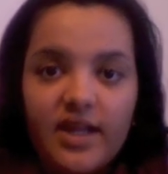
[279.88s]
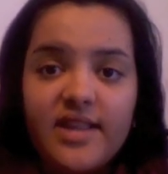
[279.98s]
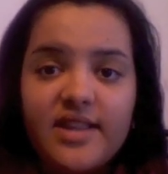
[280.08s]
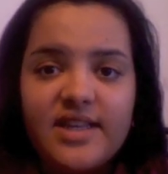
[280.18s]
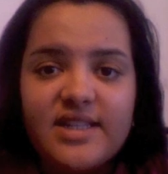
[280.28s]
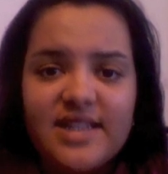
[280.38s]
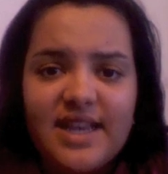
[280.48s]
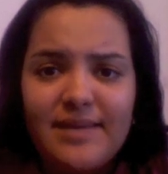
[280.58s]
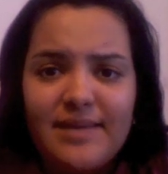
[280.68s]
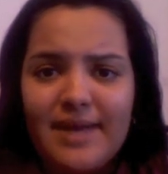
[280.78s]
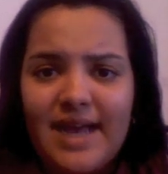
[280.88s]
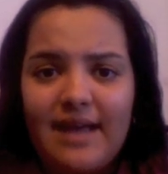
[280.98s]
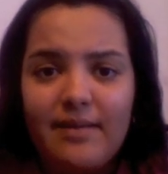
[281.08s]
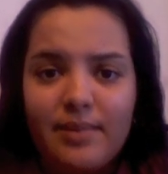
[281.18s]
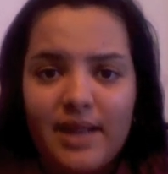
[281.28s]
this thing in my
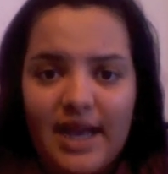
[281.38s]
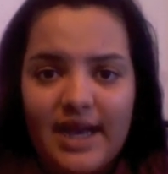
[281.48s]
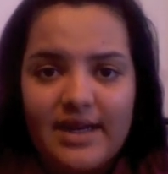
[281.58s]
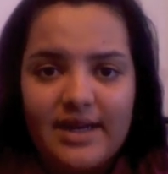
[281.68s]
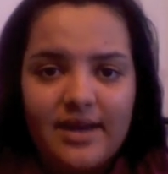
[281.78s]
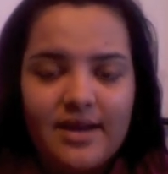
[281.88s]
head bled.